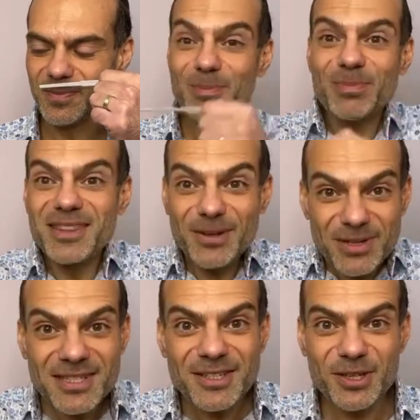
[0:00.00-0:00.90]
But there
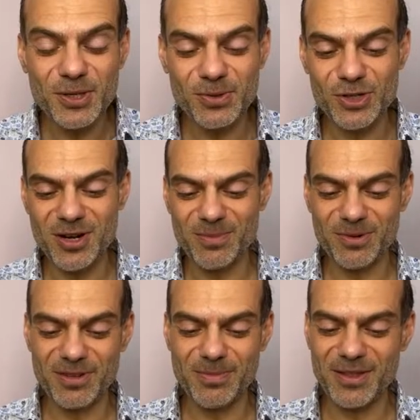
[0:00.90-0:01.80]
isn't a huge number
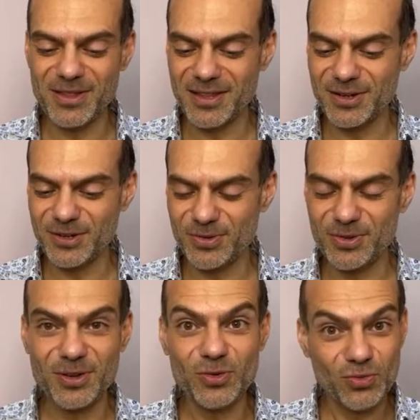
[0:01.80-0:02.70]
of them out there that are,
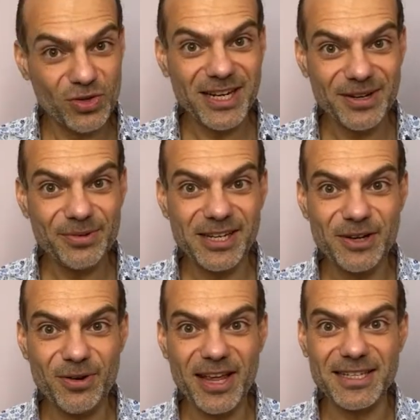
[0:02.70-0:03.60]
that are really, really
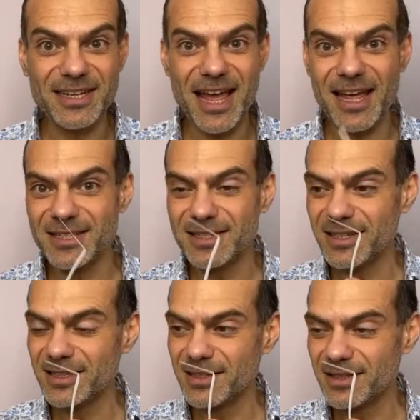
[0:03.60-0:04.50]
great. And
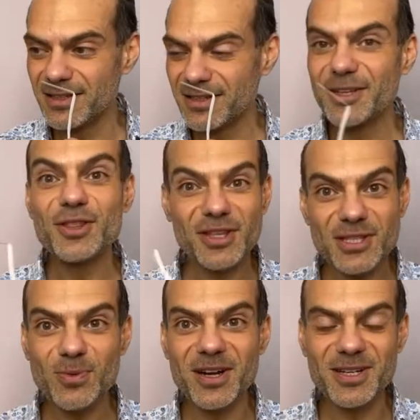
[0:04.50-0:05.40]

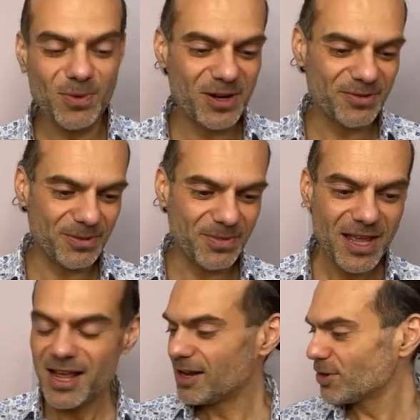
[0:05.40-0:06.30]
this one is one of them.
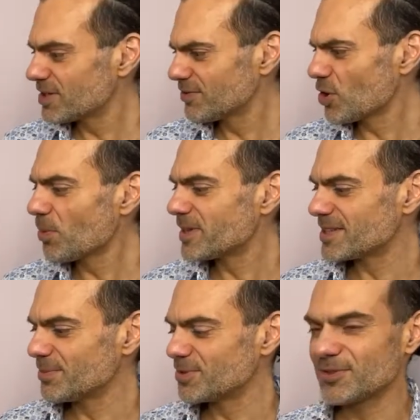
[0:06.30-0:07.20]
Lots of comments
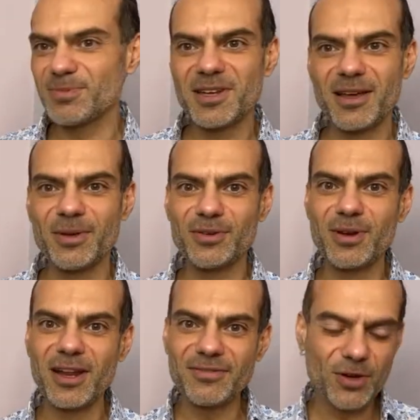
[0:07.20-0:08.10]
seem to have been coming through,
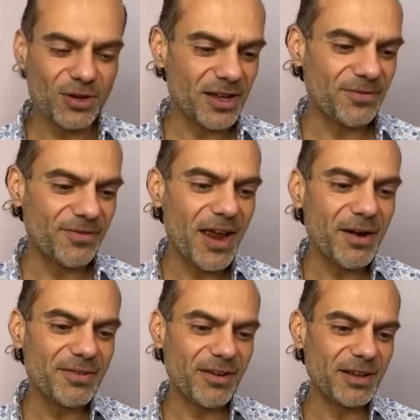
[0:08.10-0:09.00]
and I've got a
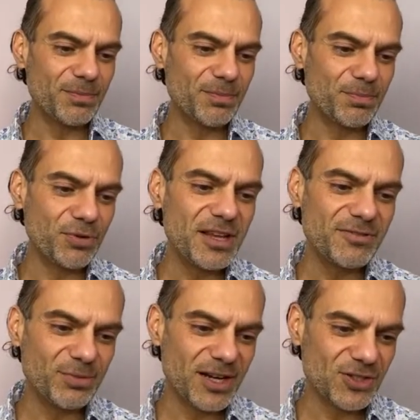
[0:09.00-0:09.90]
very, very brief
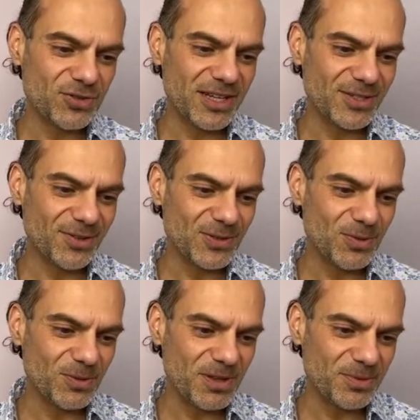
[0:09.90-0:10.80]
press release on this. What
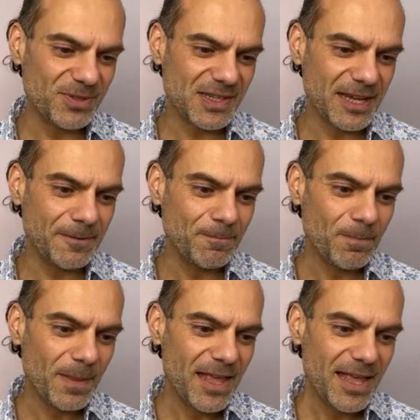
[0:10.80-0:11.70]
are people saying?
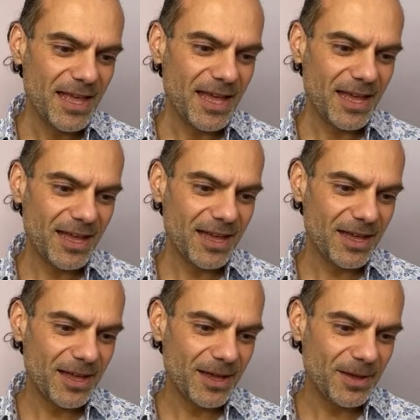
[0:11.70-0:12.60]

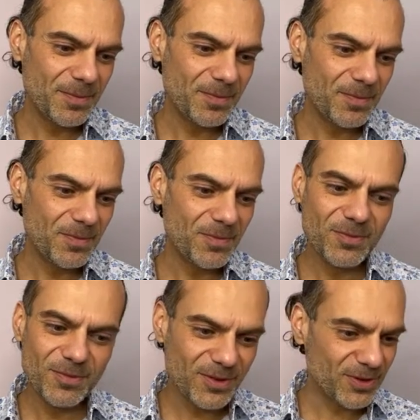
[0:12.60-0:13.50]

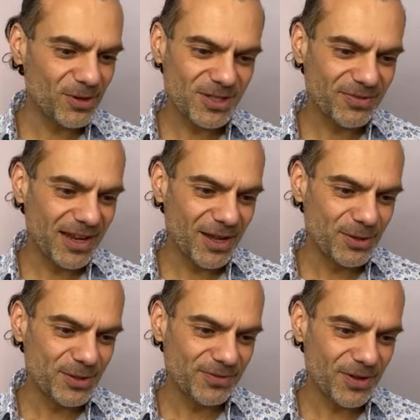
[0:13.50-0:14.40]
Um, lots of
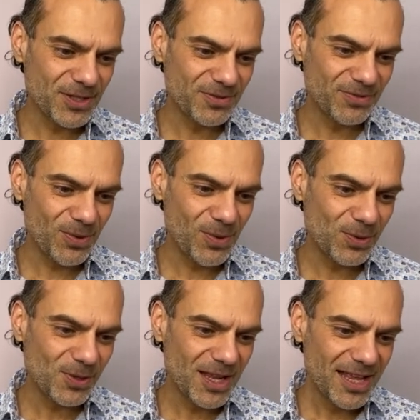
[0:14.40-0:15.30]
hellos, first of
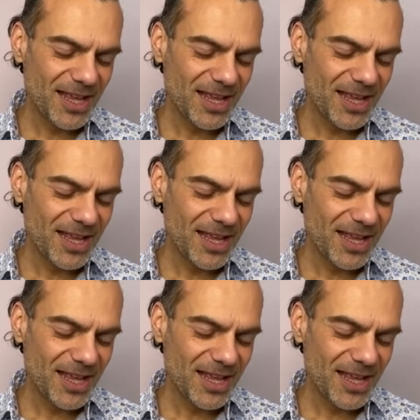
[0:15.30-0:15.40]
all.